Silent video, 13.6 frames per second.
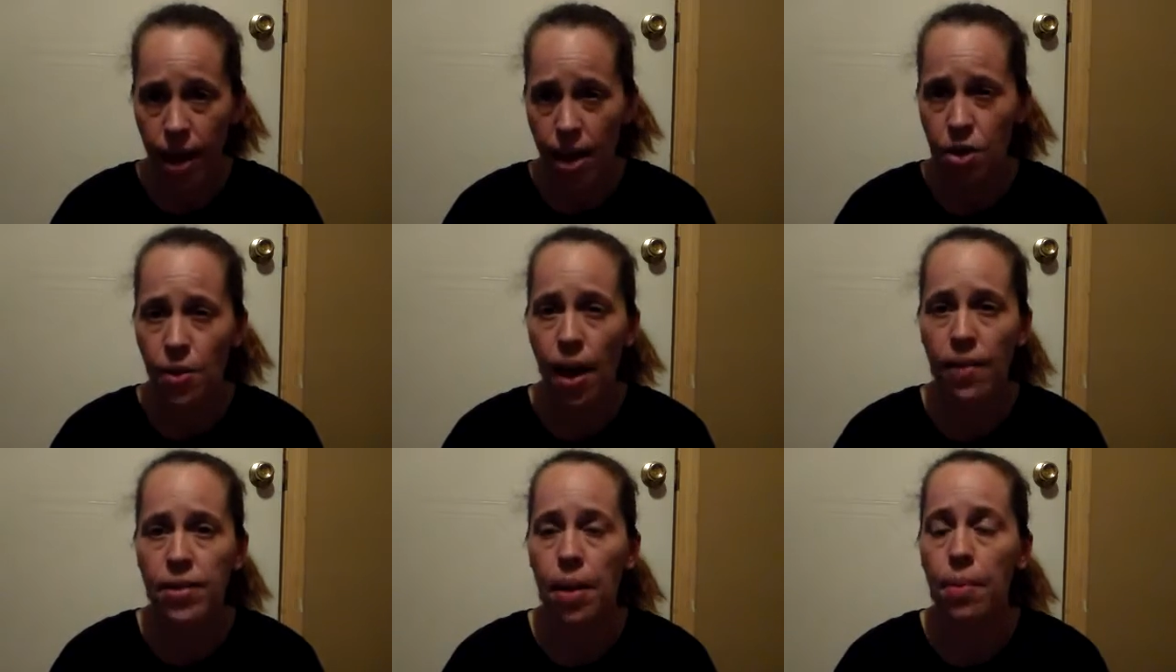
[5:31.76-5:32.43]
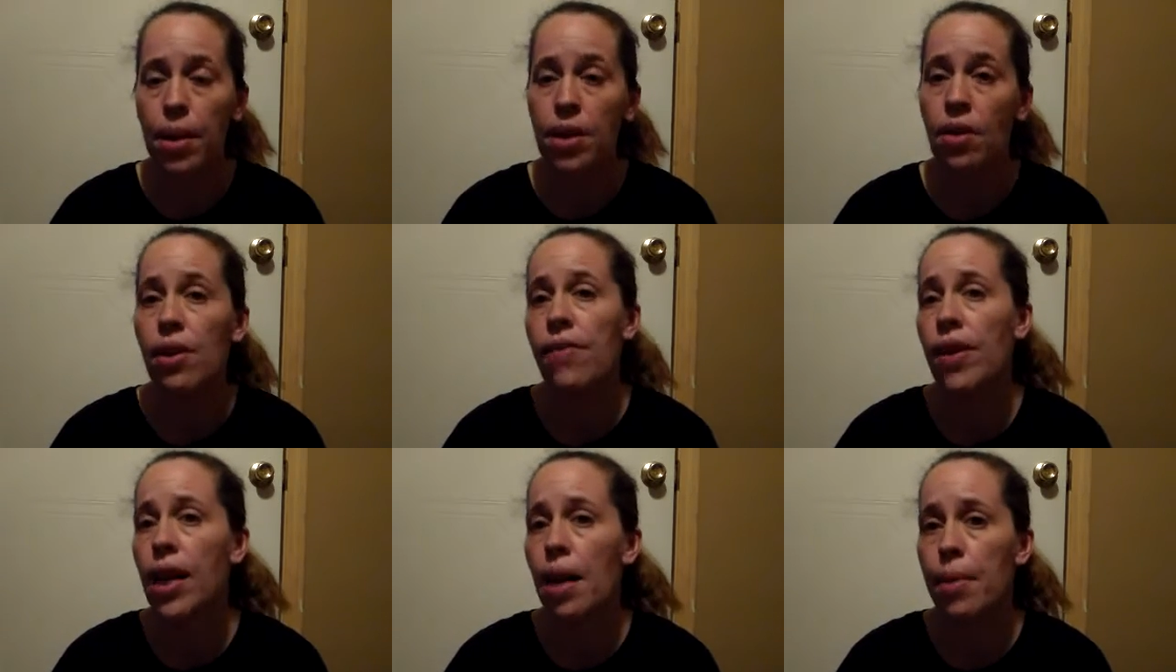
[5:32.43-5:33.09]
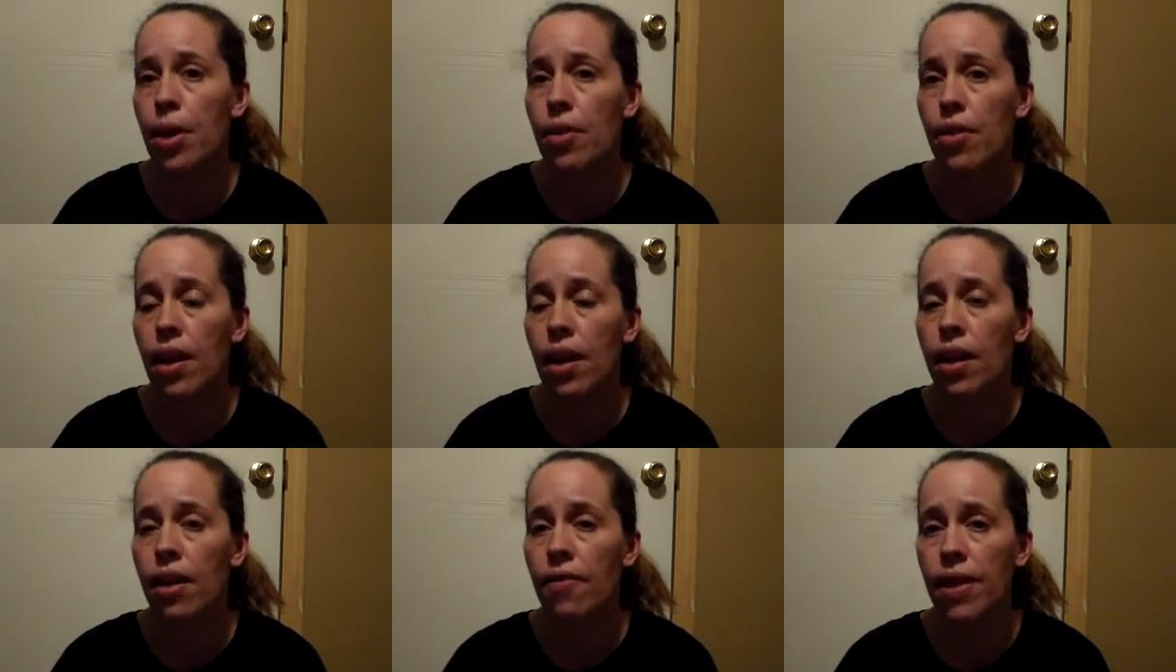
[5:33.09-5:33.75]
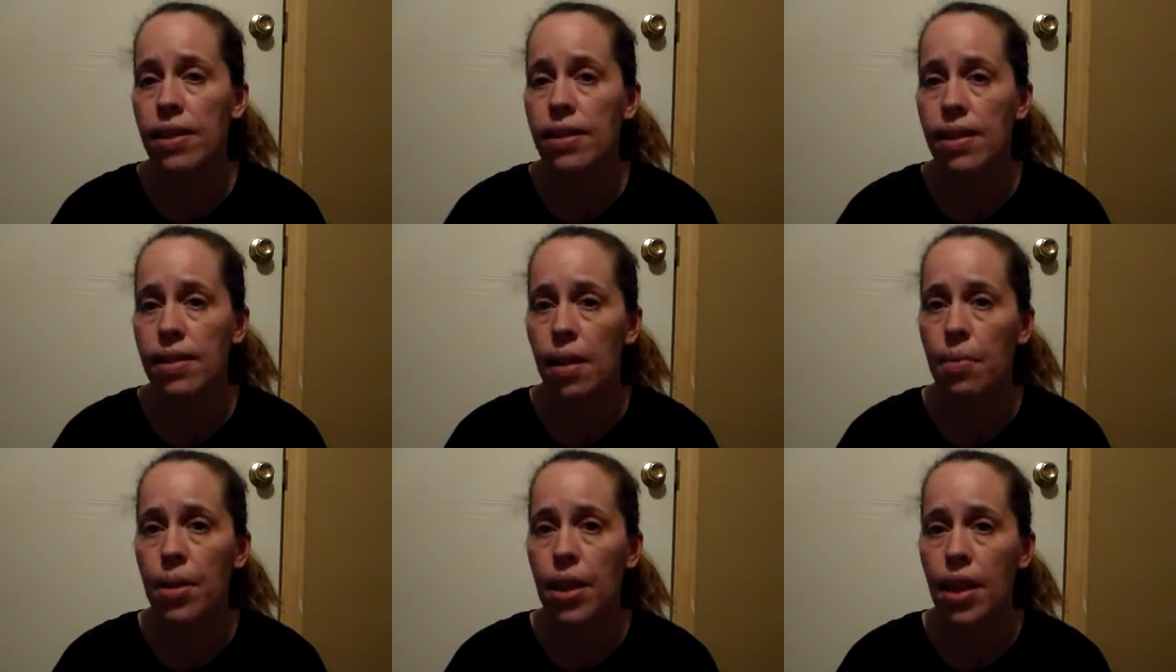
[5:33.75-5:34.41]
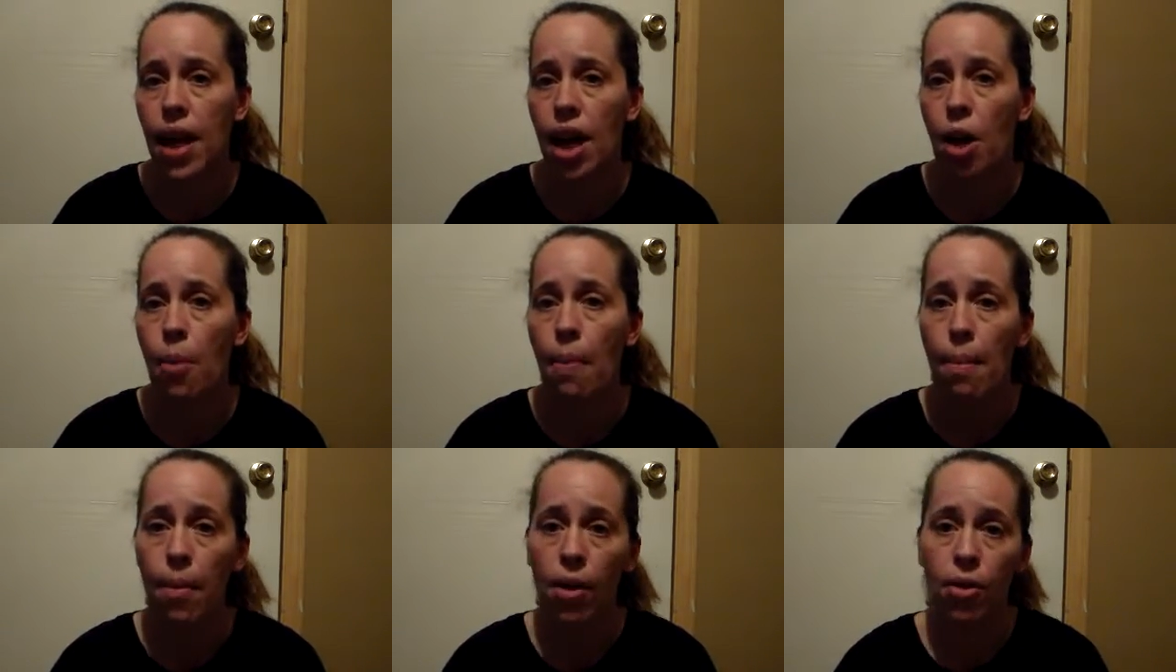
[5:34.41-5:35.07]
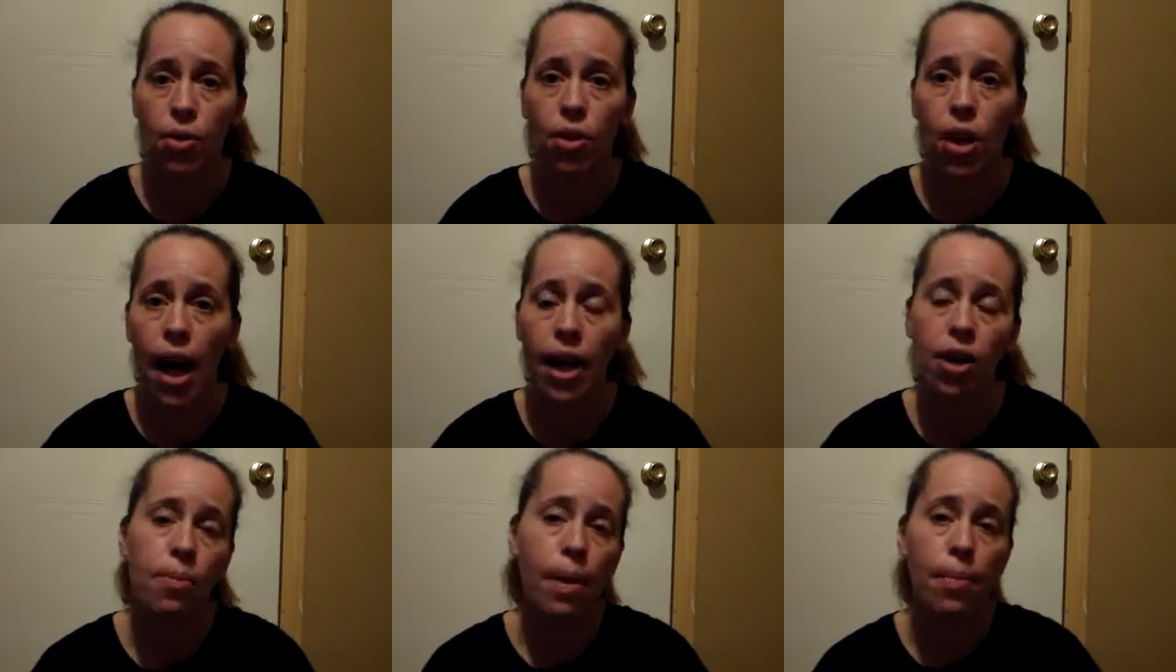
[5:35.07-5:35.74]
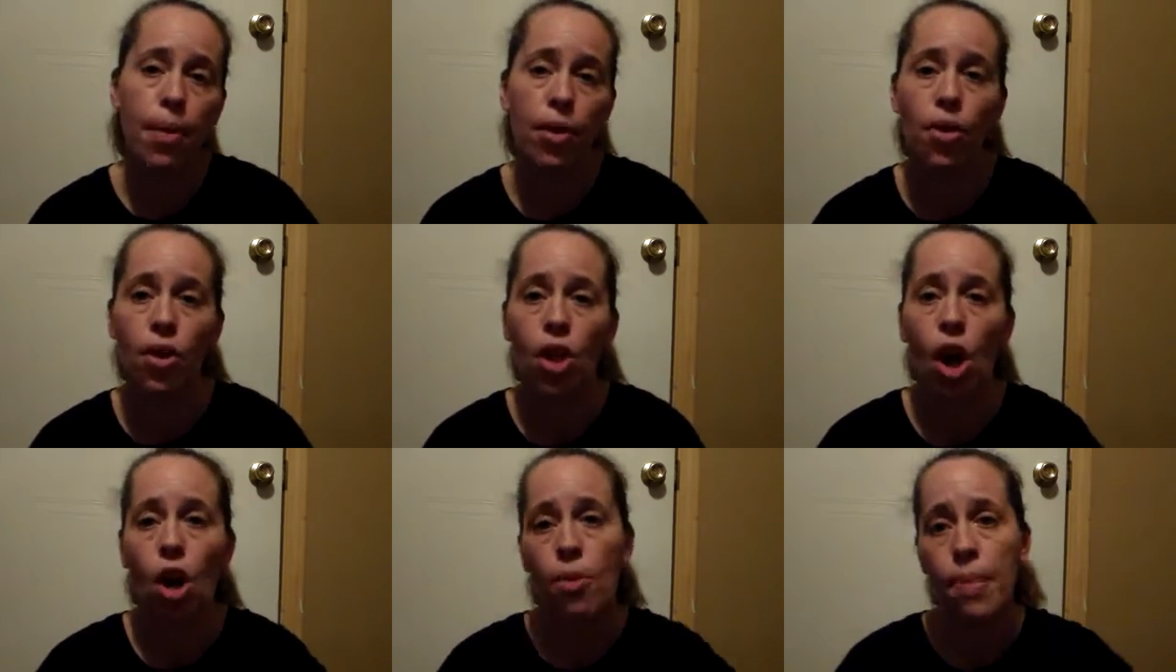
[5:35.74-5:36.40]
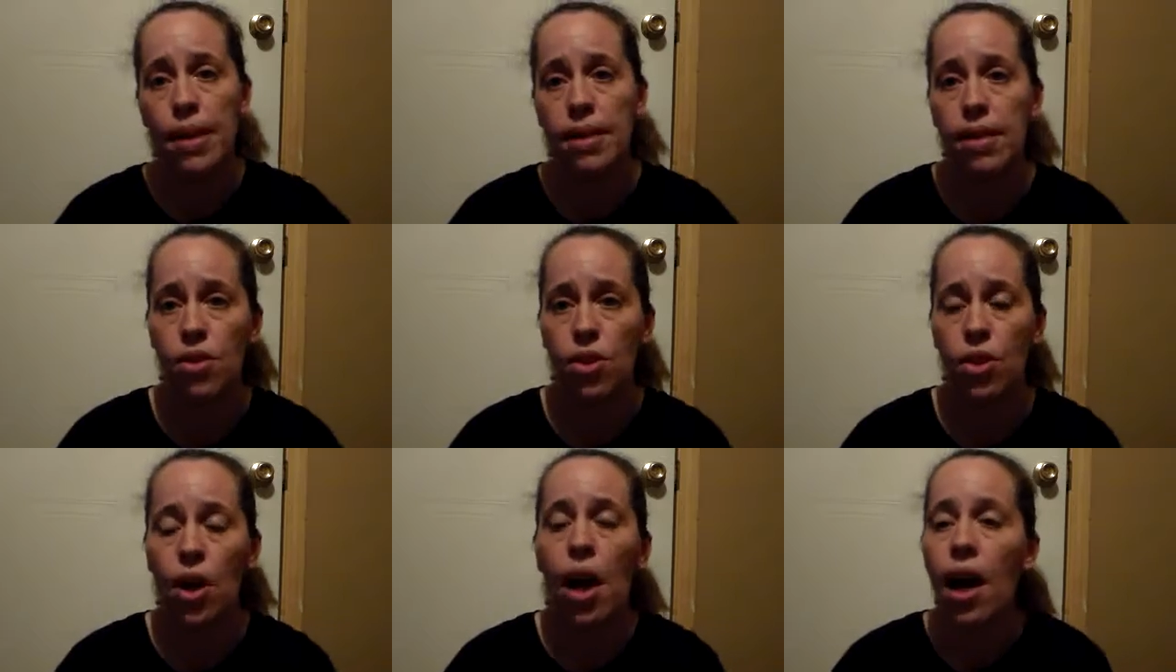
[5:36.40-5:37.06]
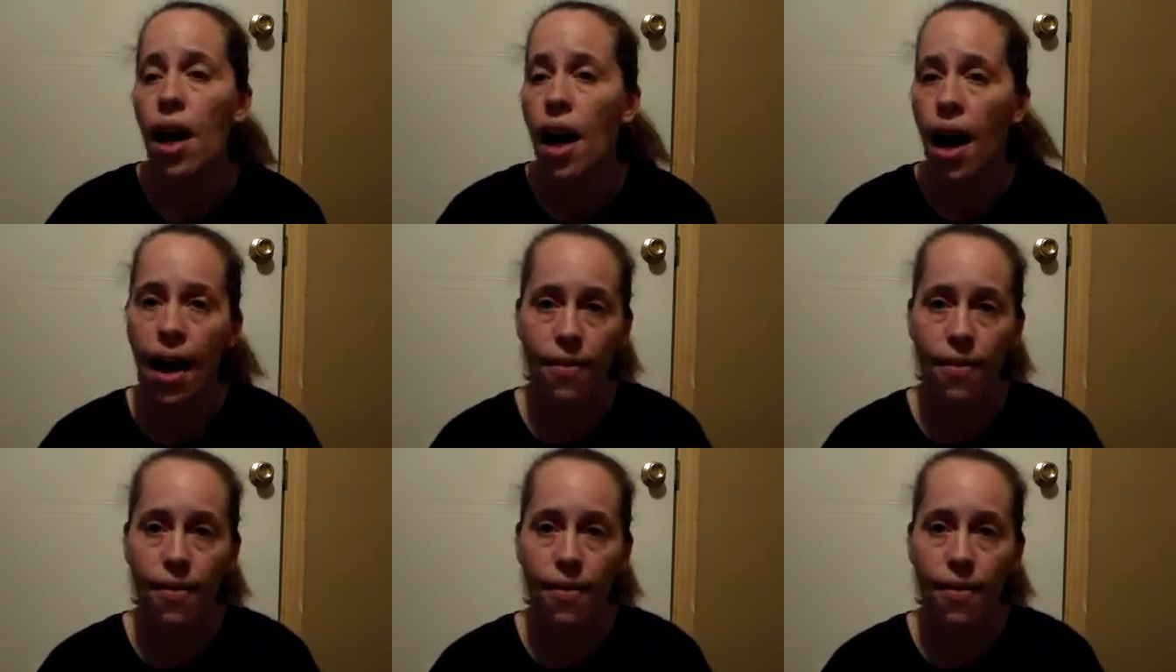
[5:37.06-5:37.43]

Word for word: and then I do have some that don't even come here that if I see something that I know my mother or like or my mother-in-law or my sister,